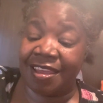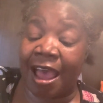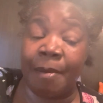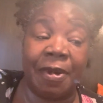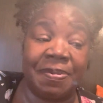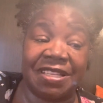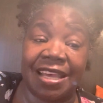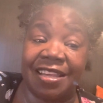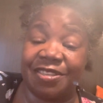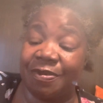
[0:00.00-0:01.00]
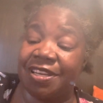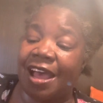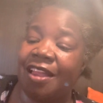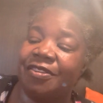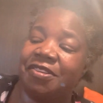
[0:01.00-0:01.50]
I'm obsessed with
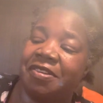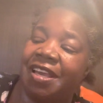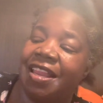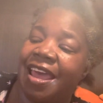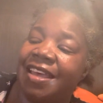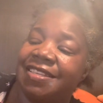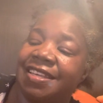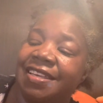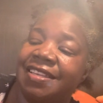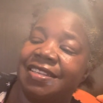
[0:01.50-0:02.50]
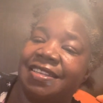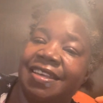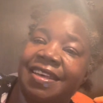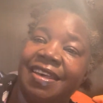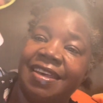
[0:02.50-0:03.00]
Dollar Tree glasses.
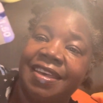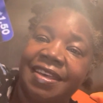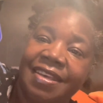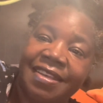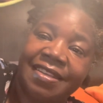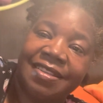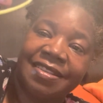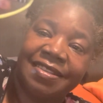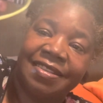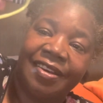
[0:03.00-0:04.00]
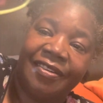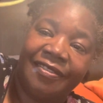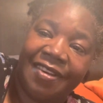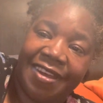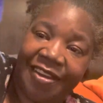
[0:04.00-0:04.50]

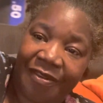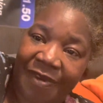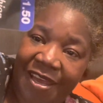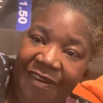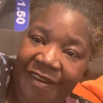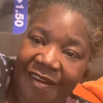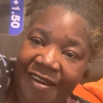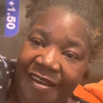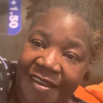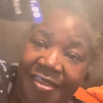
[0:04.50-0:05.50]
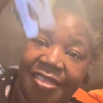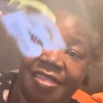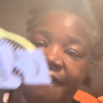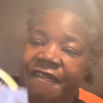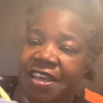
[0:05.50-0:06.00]
So here we are.
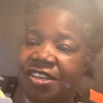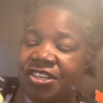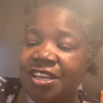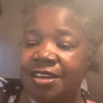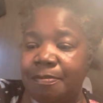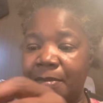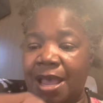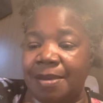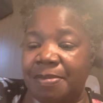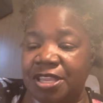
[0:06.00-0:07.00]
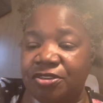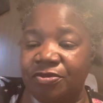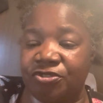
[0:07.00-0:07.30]
The vision might be too